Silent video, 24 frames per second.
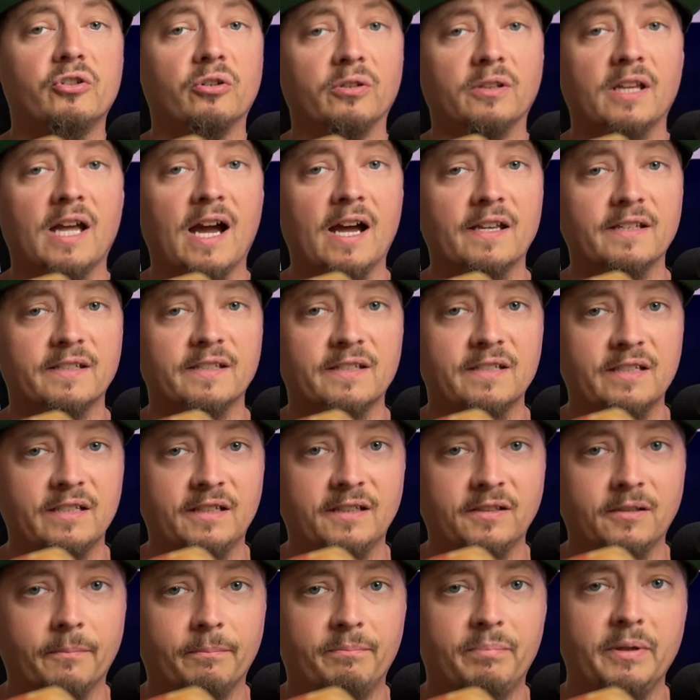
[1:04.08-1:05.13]
not
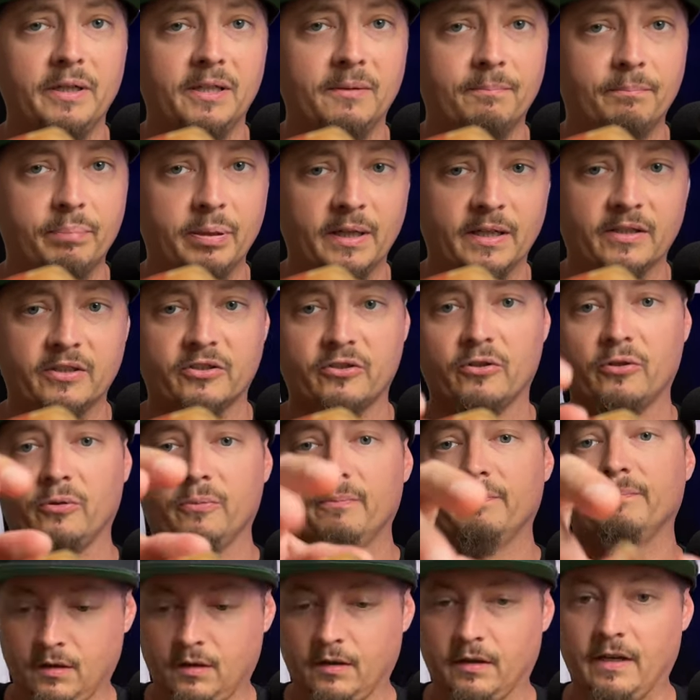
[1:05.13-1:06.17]
seeing the big picture.
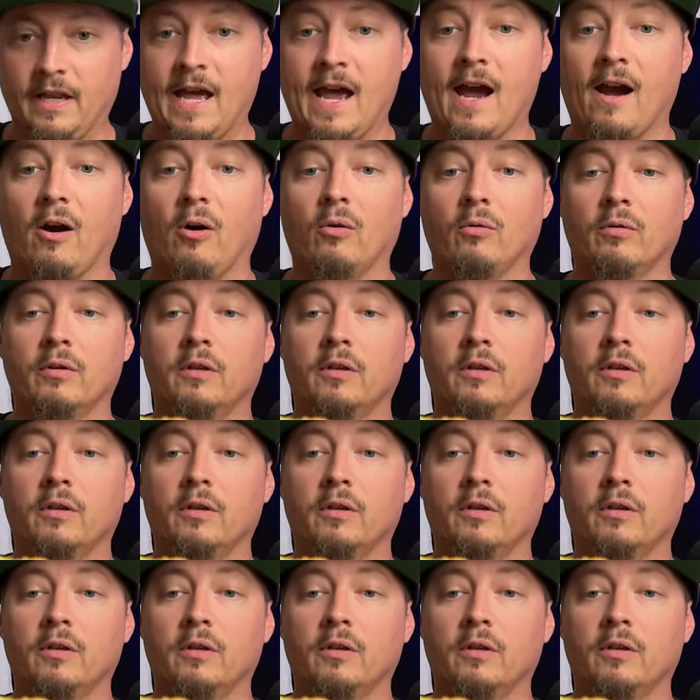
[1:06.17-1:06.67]
Now,